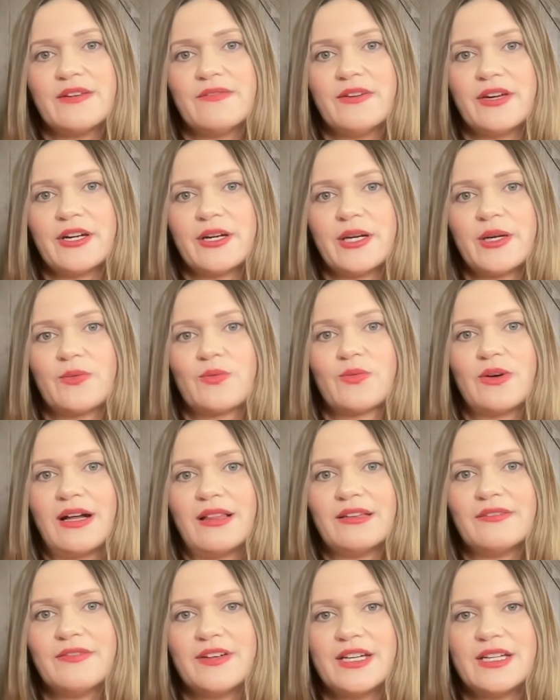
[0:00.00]
very
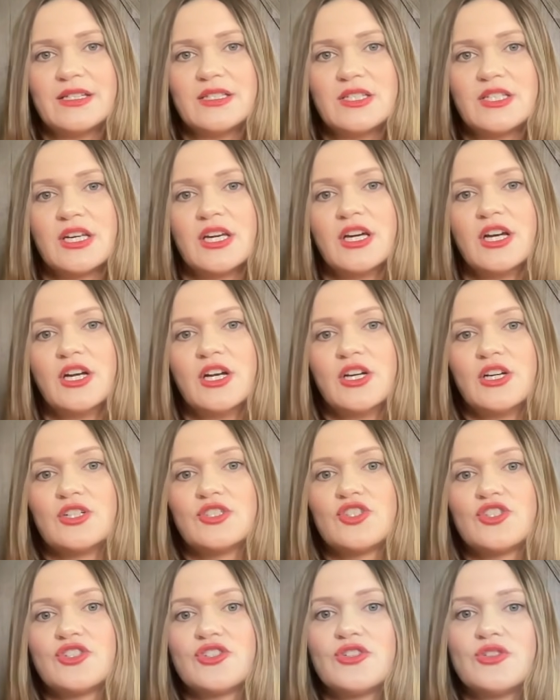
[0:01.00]
relevant
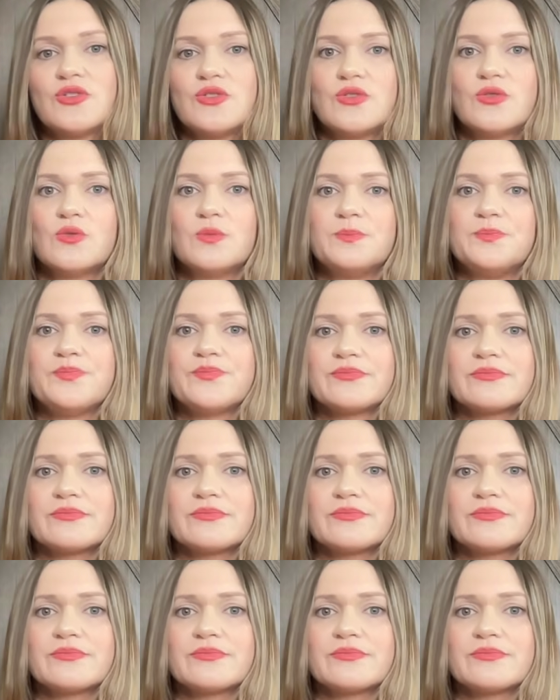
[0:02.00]
to